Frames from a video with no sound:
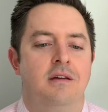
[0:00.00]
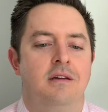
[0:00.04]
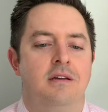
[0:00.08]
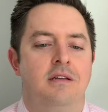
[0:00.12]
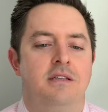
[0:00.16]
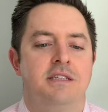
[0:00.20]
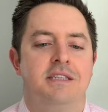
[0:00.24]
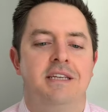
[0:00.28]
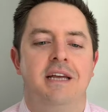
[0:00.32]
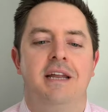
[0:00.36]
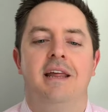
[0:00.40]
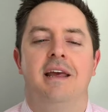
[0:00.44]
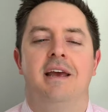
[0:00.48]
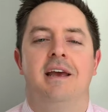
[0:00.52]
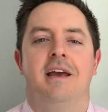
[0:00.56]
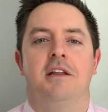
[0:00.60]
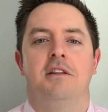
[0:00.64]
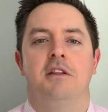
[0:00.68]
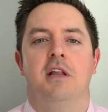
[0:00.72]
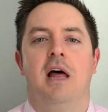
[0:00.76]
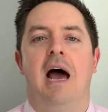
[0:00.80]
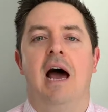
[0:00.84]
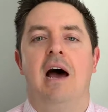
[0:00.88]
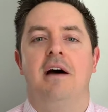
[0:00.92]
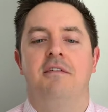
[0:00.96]
sitting and
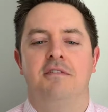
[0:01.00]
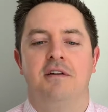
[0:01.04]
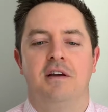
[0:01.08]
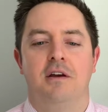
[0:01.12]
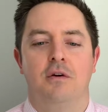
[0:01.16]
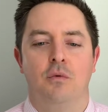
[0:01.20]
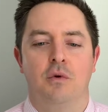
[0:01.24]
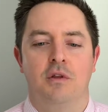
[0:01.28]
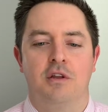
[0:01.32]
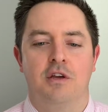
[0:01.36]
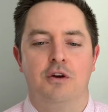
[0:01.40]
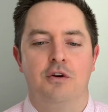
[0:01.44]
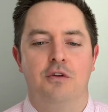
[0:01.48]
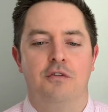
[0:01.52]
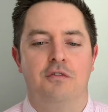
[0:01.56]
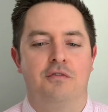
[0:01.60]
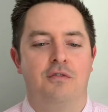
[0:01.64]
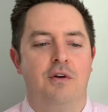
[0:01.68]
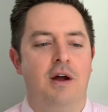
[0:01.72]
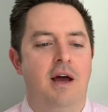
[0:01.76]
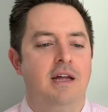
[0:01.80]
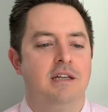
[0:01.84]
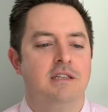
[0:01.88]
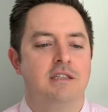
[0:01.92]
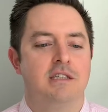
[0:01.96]
laughing with good
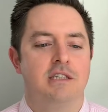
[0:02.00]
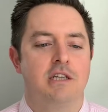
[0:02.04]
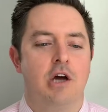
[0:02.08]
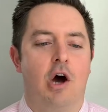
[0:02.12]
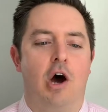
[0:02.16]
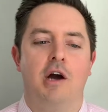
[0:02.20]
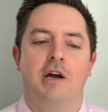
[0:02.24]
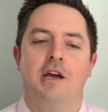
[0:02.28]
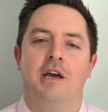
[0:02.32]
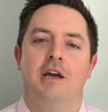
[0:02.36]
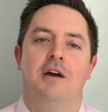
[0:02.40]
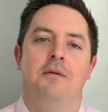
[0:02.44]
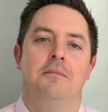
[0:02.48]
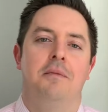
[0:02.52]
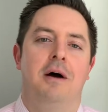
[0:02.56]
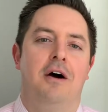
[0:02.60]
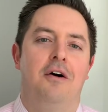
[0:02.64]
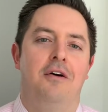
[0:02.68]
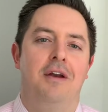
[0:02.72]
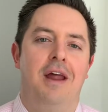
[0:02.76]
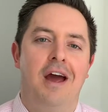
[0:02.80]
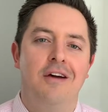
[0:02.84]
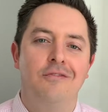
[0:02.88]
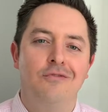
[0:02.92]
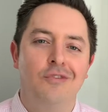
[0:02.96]
friends, talking
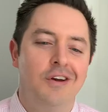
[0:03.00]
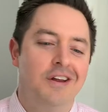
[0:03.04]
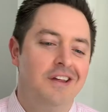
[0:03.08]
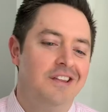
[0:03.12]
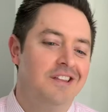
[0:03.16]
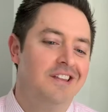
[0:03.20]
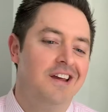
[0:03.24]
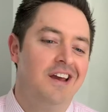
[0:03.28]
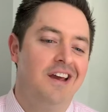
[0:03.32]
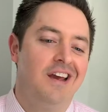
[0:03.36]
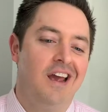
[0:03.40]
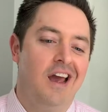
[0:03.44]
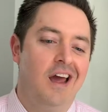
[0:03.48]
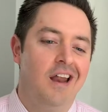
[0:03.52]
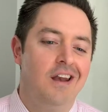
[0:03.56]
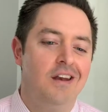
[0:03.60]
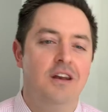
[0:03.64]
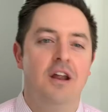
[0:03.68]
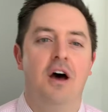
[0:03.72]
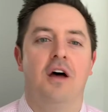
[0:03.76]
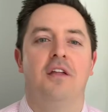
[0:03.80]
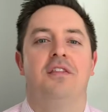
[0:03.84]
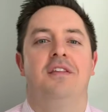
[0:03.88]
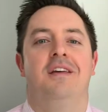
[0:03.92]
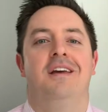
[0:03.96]
about everything and
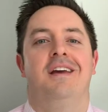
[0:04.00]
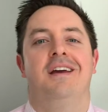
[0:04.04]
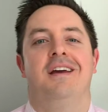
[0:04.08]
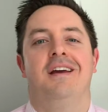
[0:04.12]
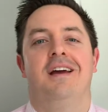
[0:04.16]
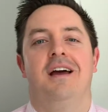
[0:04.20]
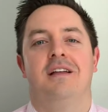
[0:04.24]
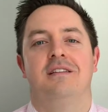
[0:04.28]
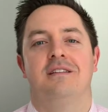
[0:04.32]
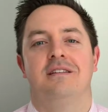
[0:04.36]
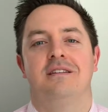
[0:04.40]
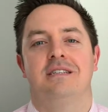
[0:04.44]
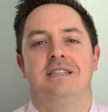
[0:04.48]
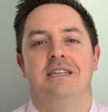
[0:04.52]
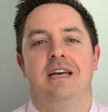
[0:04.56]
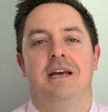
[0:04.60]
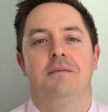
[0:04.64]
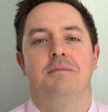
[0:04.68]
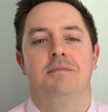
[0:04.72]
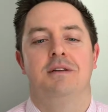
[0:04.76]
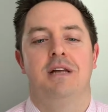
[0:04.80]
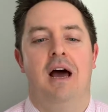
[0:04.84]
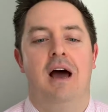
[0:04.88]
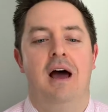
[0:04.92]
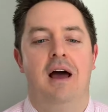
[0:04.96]
nothing at the
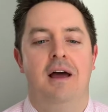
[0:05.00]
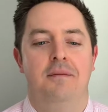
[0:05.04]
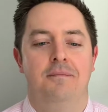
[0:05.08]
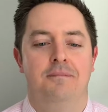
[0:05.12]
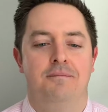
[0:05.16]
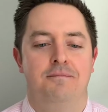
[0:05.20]
same time,